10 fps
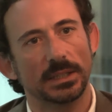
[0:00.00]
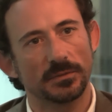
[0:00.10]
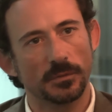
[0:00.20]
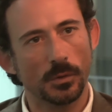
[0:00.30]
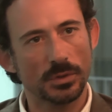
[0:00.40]
that it
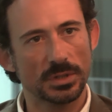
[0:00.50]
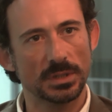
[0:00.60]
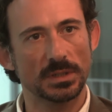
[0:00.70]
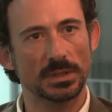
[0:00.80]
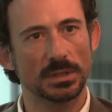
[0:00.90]

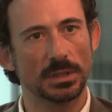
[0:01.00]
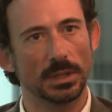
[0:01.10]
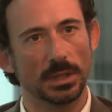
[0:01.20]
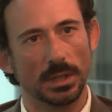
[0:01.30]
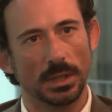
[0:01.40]
forces
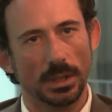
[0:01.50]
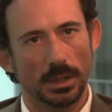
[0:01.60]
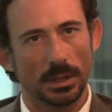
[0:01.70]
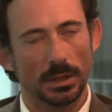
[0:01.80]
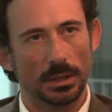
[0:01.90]

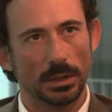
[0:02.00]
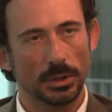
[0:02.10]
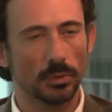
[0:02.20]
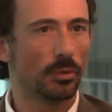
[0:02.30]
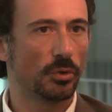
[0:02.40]

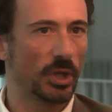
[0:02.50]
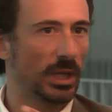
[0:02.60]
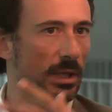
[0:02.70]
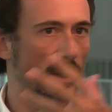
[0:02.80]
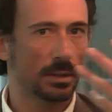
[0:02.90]
you to
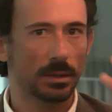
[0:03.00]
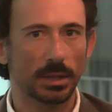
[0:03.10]
think